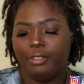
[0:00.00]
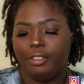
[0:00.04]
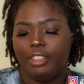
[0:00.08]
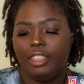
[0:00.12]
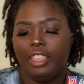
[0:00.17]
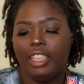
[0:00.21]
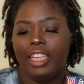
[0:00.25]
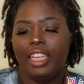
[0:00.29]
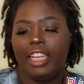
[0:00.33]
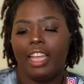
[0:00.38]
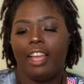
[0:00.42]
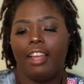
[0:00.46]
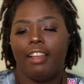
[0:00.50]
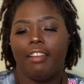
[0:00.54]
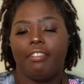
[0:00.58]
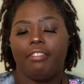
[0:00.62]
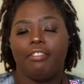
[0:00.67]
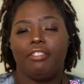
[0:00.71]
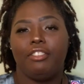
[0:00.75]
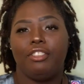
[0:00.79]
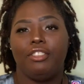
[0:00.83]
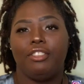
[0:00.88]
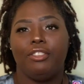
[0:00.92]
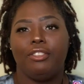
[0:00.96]
You
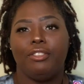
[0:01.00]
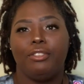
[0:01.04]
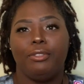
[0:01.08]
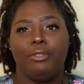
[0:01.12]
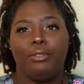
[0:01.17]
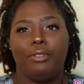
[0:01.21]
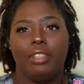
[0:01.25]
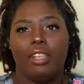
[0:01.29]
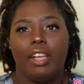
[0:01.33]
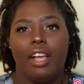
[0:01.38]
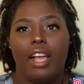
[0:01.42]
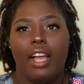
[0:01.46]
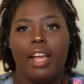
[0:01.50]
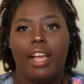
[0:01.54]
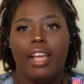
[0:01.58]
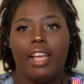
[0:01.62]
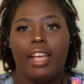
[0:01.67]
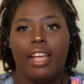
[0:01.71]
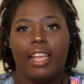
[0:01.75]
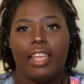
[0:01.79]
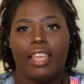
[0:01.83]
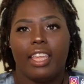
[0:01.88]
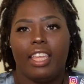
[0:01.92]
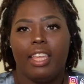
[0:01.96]
have to
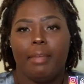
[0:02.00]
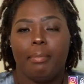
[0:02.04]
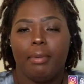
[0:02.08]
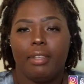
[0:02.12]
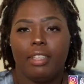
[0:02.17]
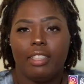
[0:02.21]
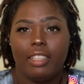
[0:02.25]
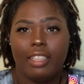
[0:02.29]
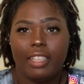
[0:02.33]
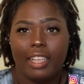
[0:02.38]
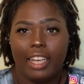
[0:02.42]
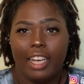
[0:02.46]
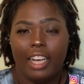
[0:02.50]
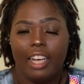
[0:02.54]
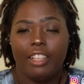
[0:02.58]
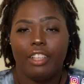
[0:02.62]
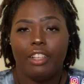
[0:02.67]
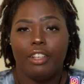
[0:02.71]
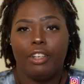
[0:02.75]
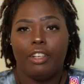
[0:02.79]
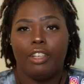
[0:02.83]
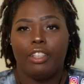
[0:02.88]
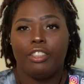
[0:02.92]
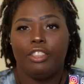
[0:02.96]
keep a lookout
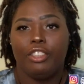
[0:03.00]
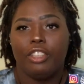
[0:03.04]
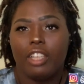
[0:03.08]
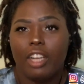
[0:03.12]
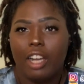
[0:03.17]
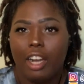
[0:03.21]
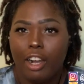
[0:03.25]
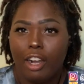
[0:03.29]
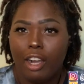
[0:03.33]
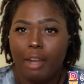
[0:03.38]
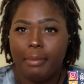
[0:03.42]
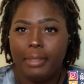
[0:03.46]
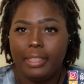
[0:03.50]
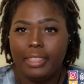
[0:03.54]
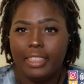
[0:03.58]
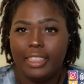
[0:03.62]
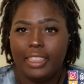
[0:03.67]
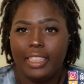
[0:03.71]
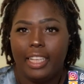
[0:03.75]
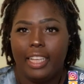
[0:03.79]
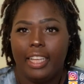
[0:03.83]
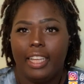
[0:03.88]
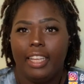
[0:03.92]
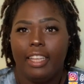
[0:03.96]
on your carb
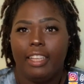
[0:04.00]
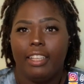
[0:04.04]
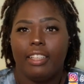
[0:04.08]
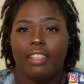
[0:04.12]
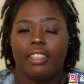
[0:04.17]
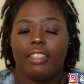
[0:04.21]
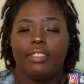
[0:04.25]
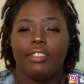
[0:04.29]
intake.